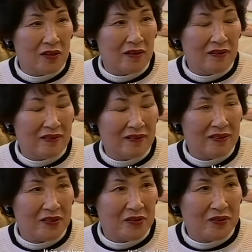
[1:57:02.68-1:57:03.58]
He's a
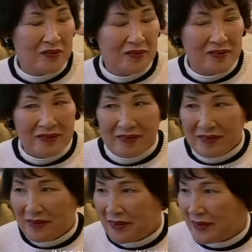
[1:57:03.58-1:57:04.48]
shock.
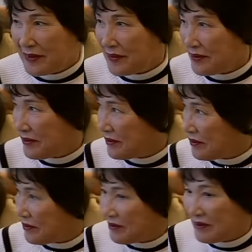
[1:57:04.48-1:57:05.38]

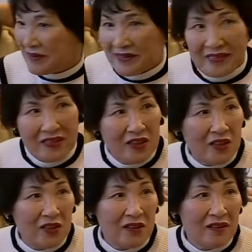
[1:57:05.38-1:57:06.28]
Because I don't want to
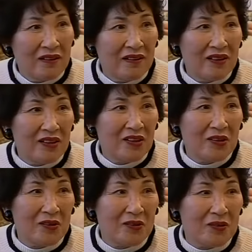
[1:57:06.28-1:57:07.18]
be that
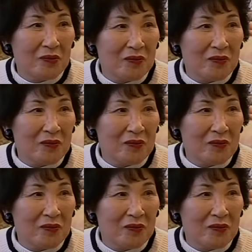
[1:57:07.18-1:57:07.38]
way.